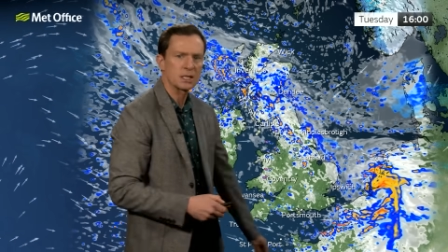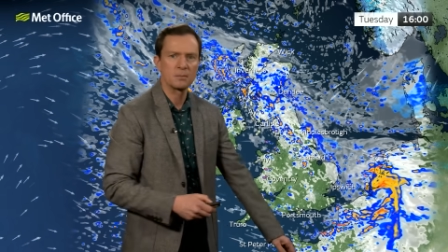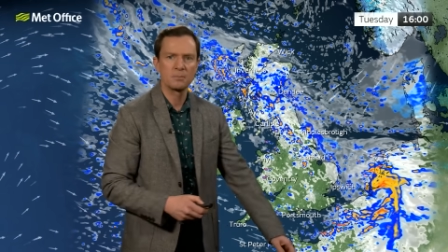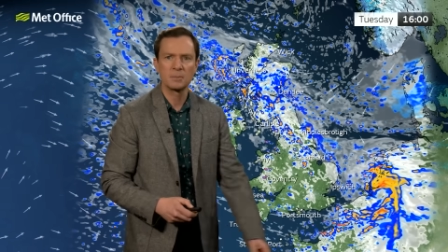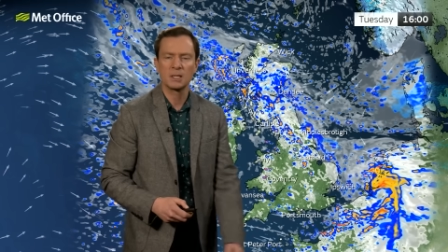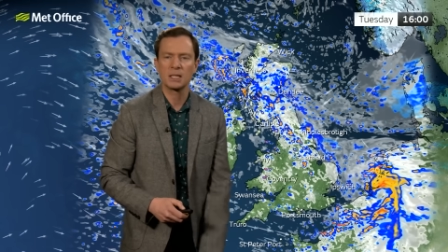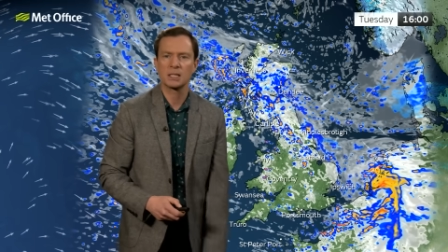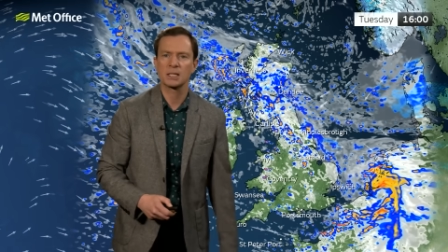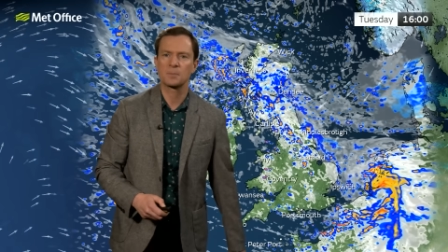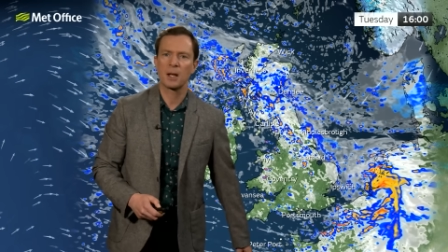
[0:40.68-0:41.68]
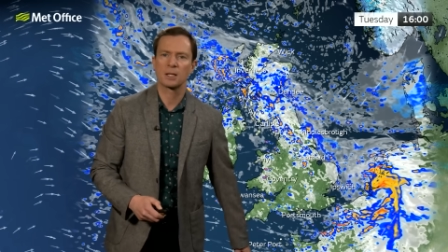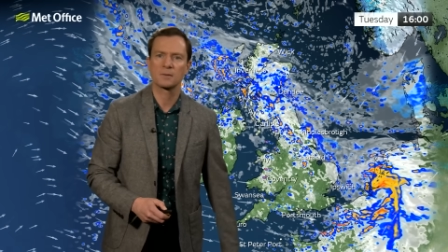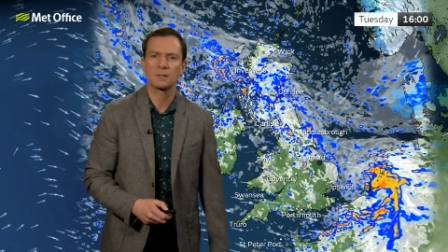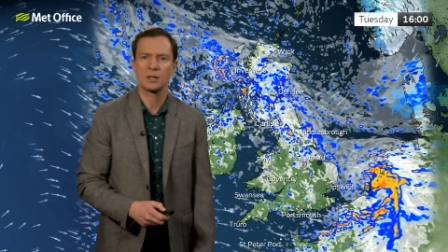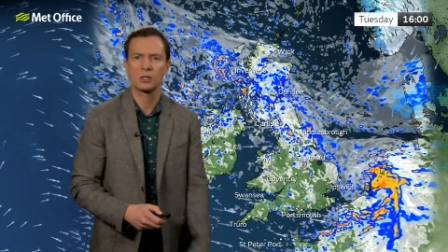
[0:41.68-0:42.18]
some decent spells
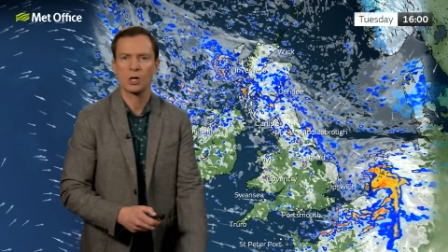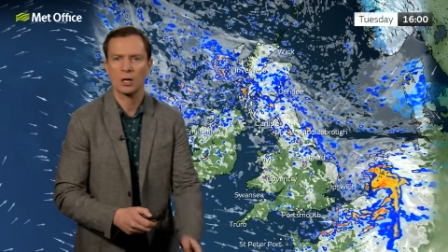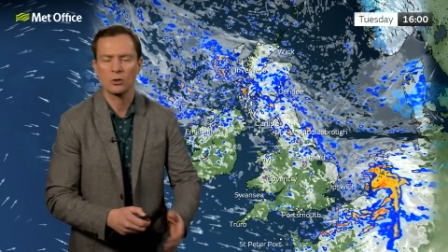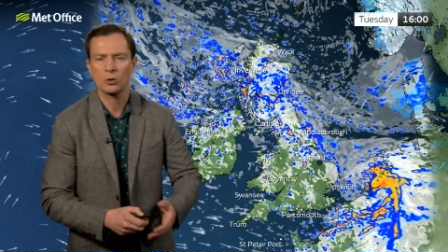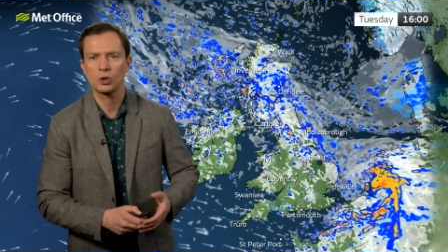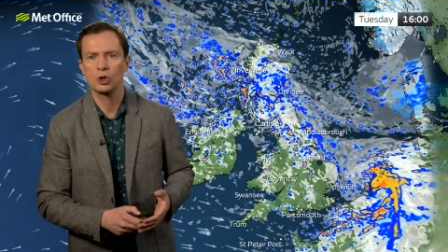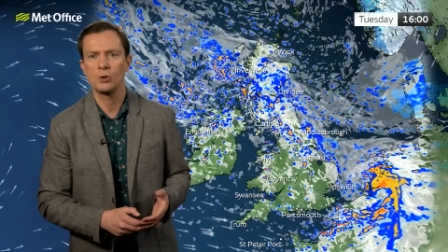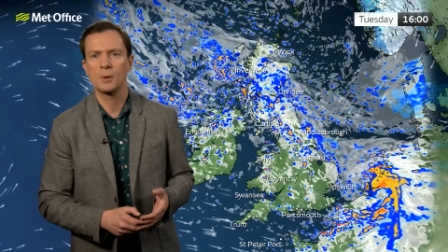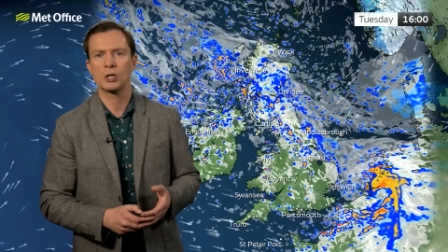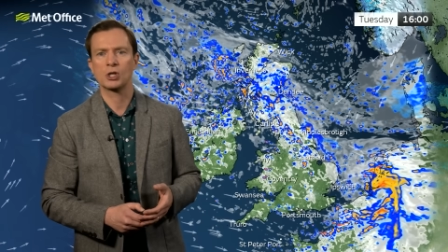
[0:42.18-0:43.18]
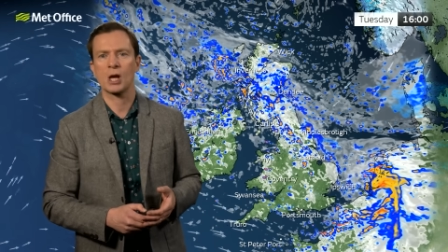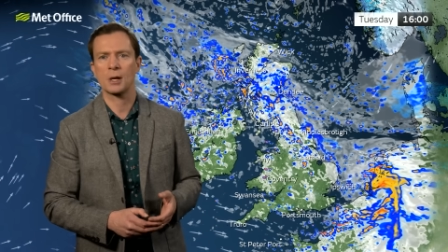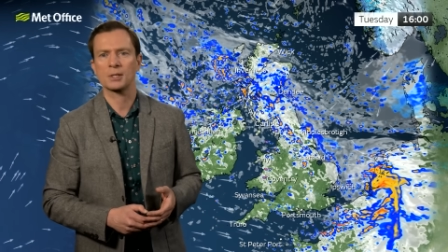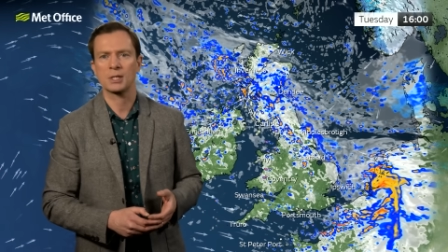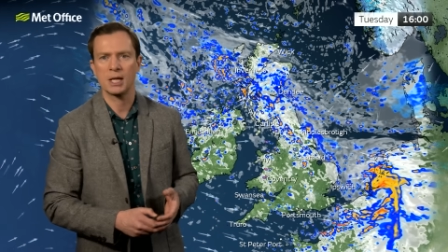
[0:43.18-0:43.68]
of sunshine and not too many
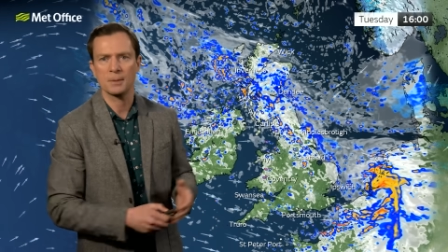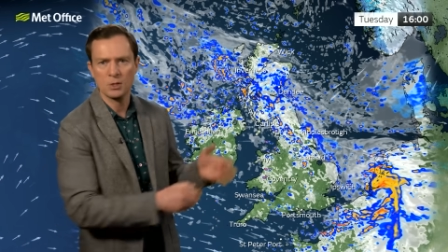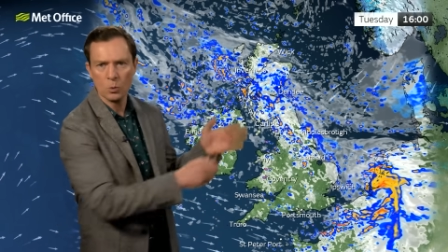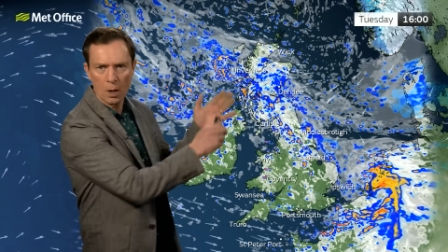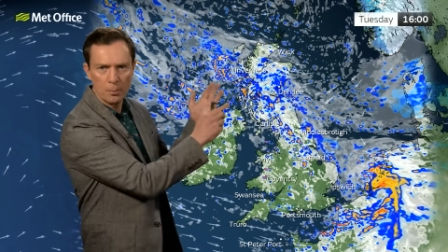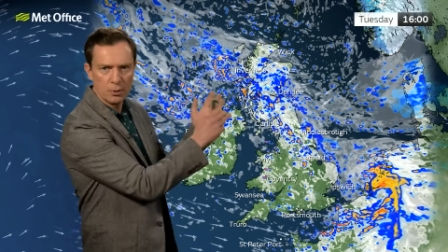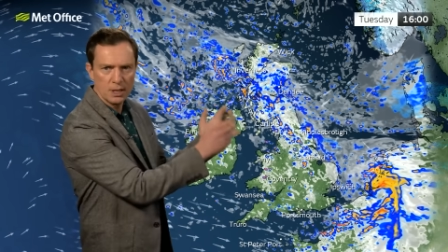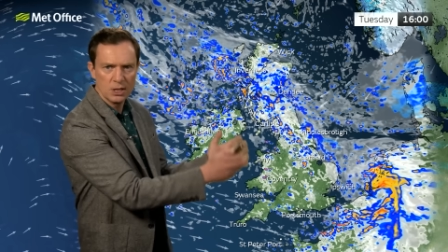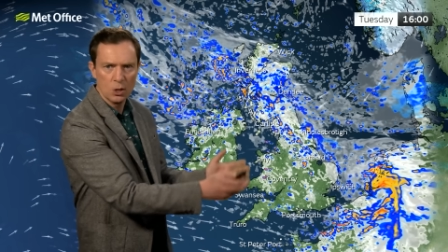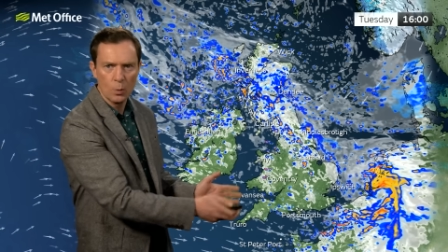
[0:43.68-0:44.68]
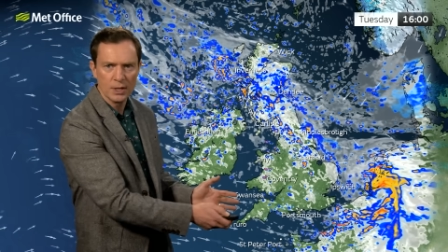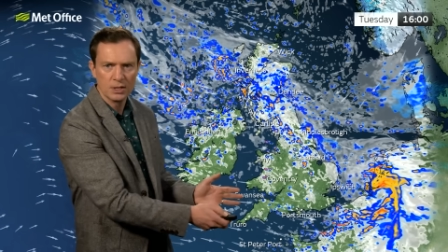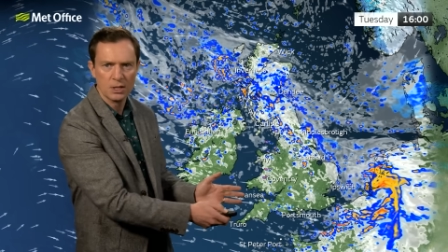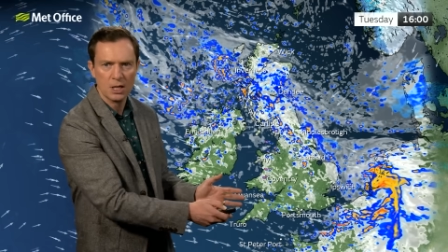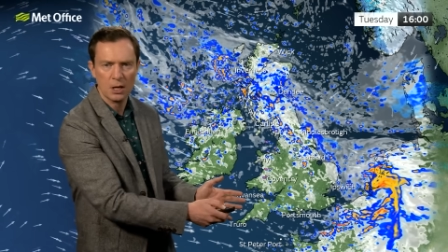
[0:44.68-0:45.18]
showers here. Still quite breezy on
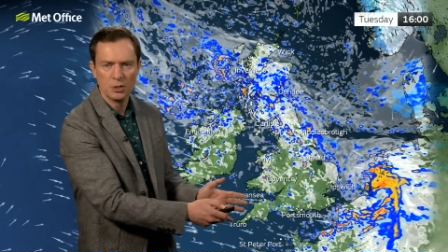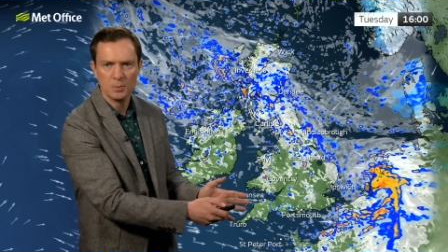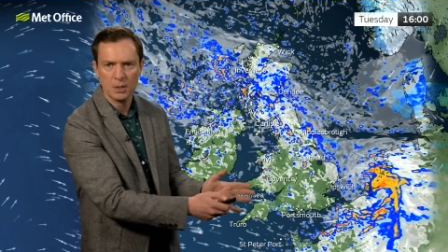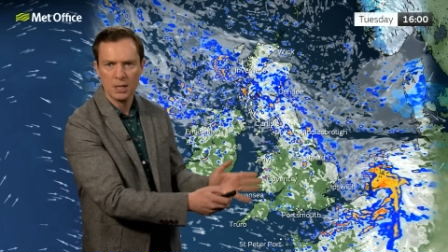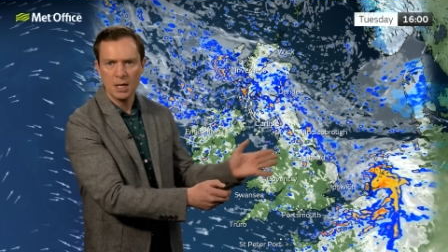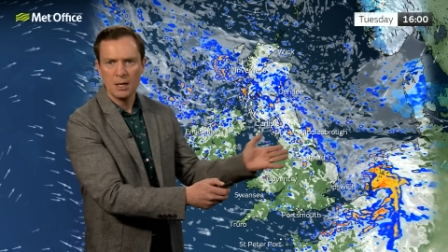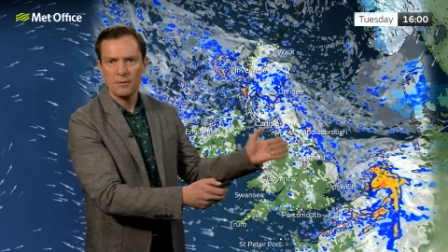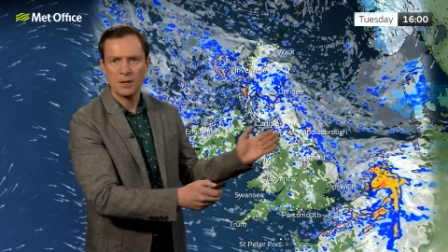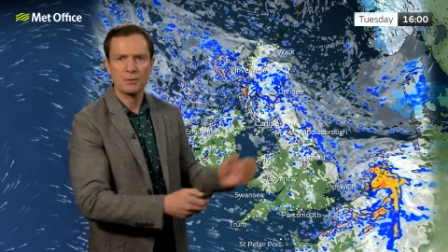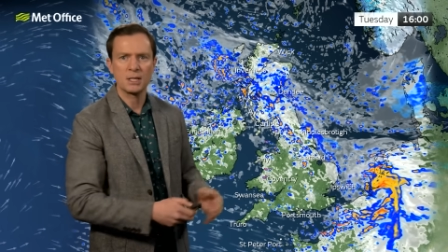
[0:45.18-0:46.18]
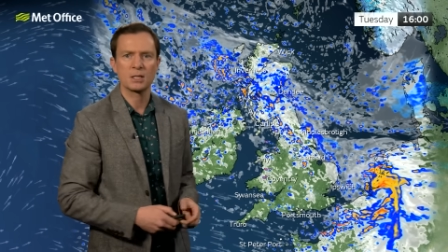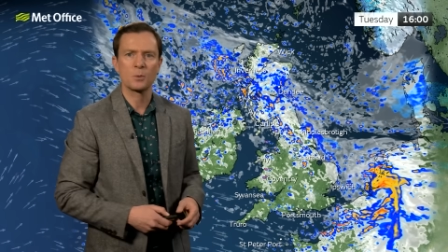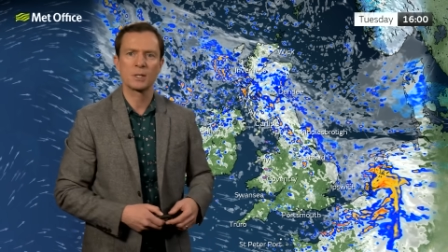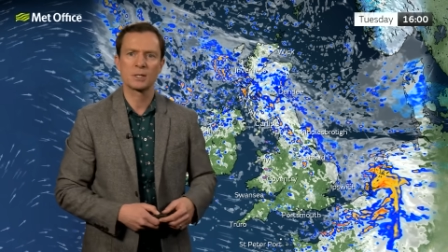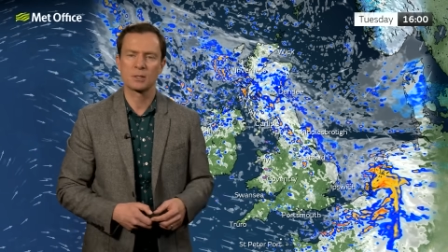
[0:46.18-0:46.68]
western coast, but further east
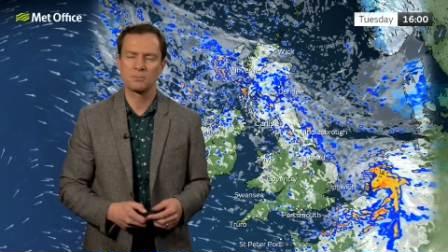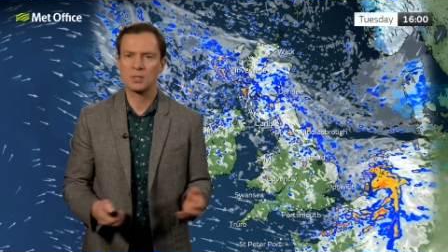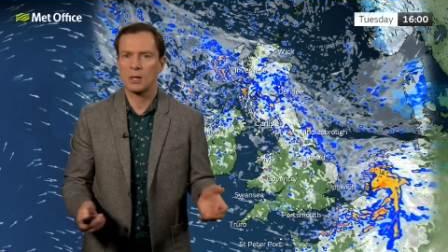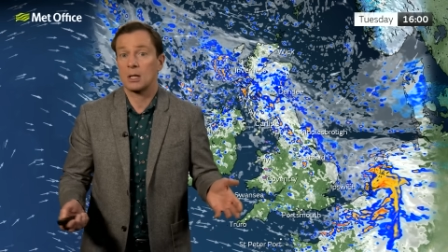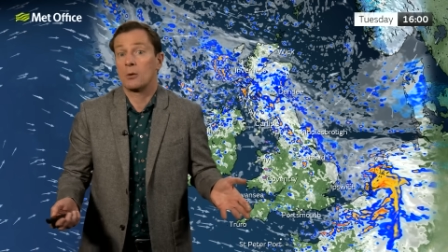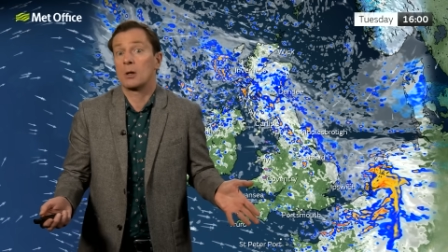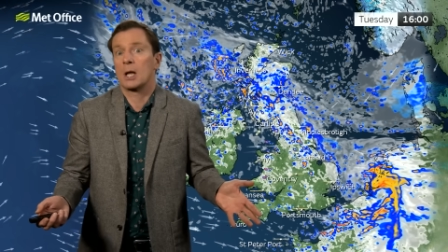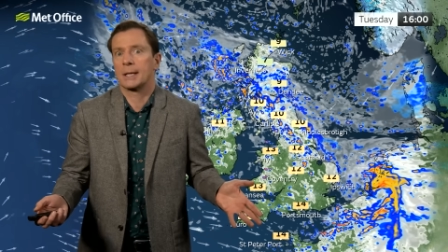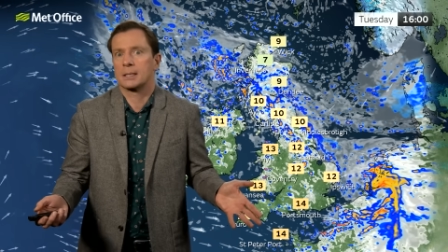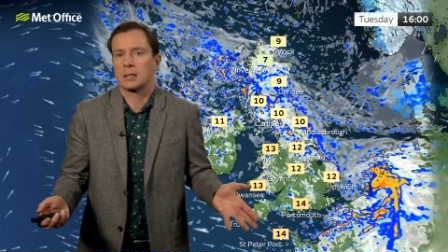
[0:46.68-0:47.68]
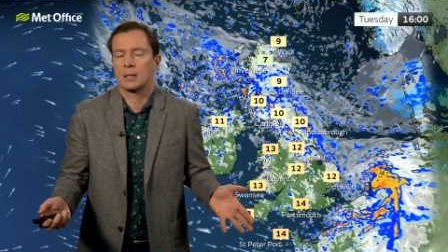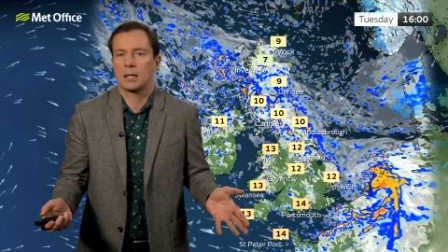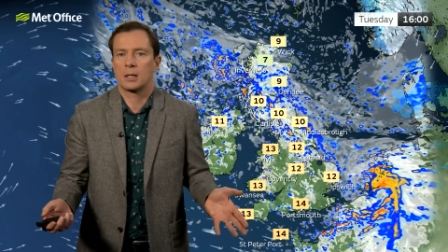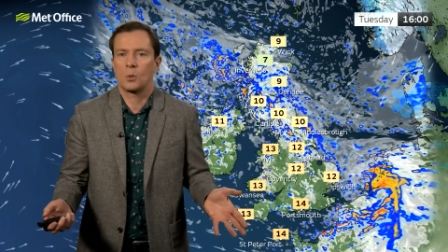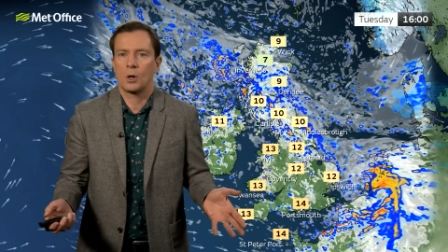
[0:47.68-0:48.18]
the winds certainly look lighter
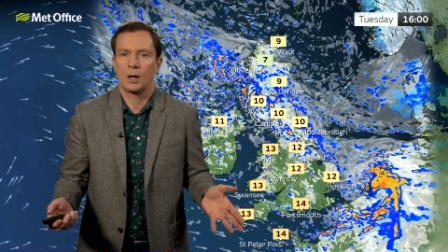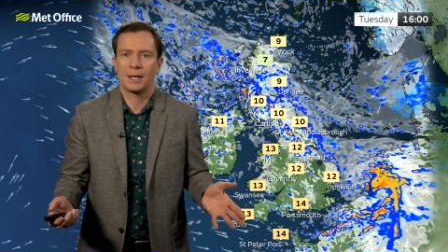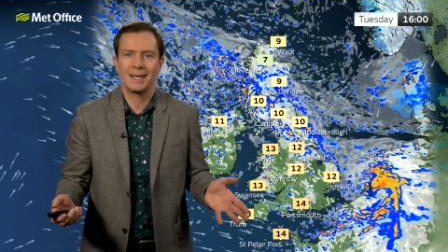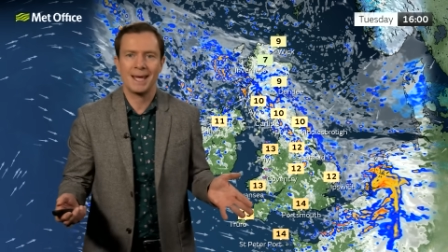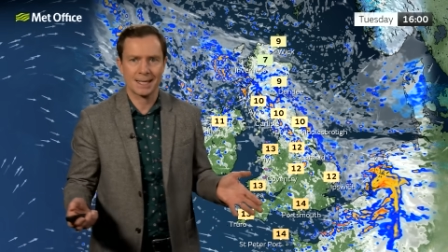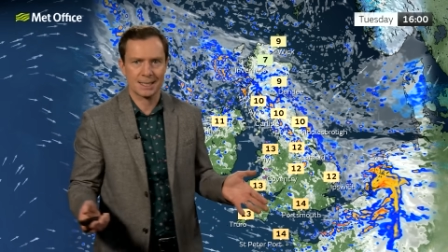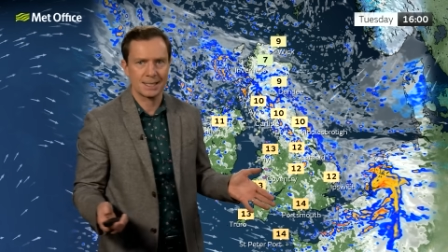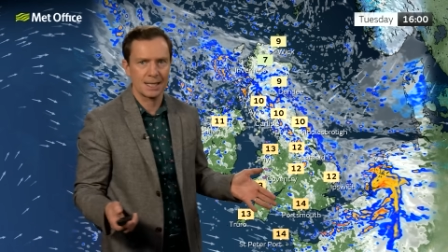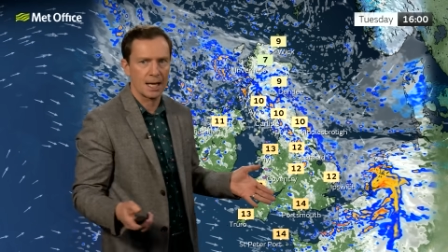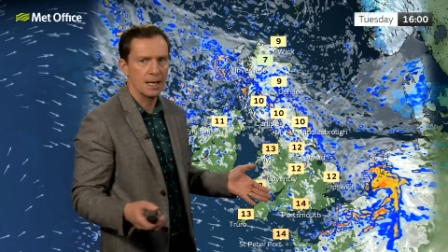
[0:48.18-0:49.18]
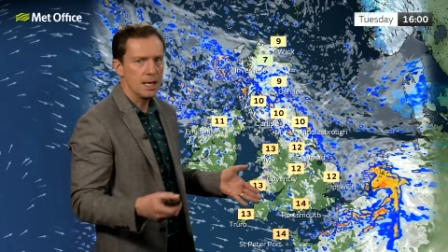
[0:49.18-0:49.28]
than they were yesterday.